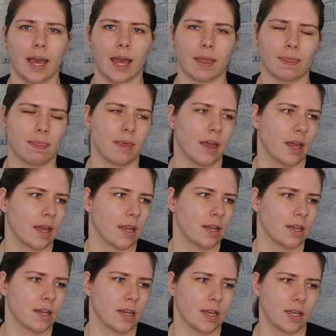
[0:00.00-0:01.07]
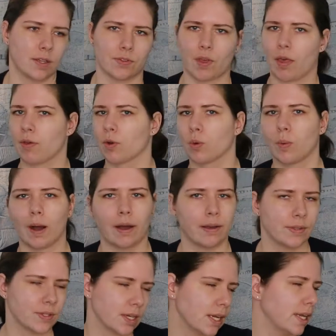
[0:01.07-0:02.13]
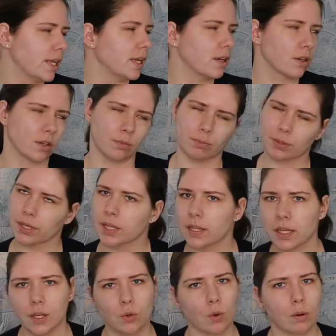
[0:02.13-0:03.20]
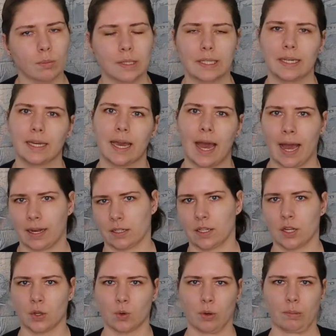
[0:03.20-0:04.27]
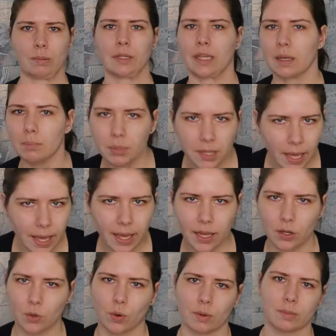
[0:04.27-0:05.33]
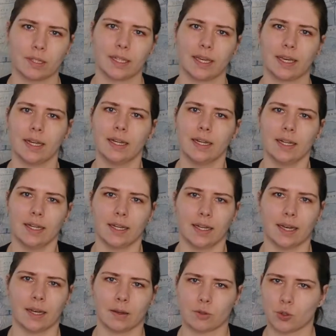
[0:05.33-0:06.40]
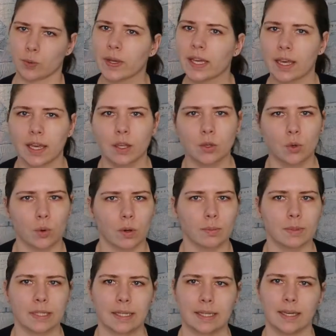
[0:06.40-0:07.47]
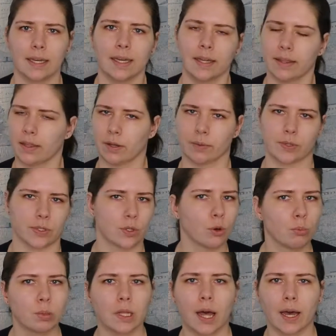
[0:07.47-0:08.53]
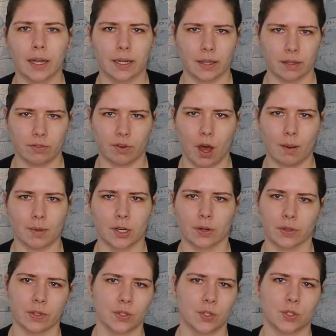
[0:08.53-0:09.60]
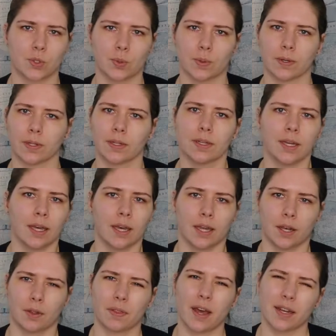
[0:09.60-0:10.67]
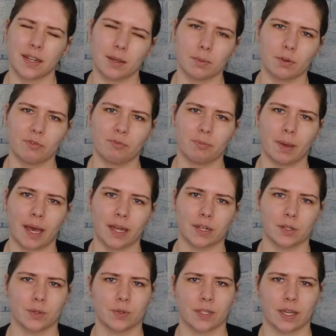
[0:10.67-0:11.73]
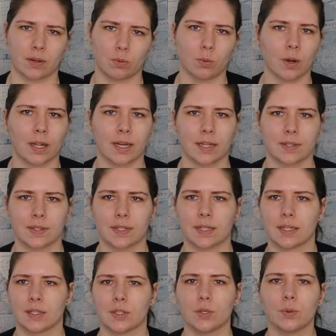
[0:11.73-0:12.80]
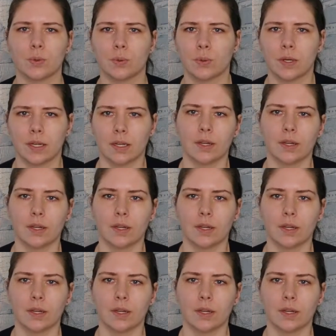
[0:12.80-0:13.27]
and then is otherwise eating completely normally, acting normally, playing normally, drinking normally, there was no blood in the vomit or the stool. You know, that type of pet who's had one incident, you